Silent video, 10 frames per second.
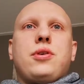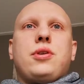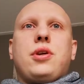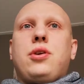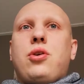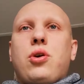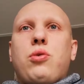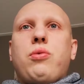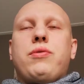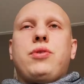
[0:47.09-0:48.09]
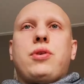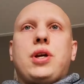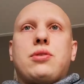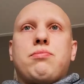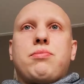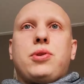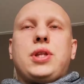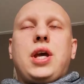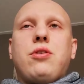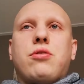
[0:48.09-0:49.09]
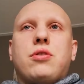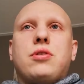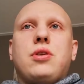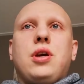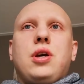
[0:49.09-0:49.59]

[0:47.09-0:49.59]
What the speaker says: they go with their explanation,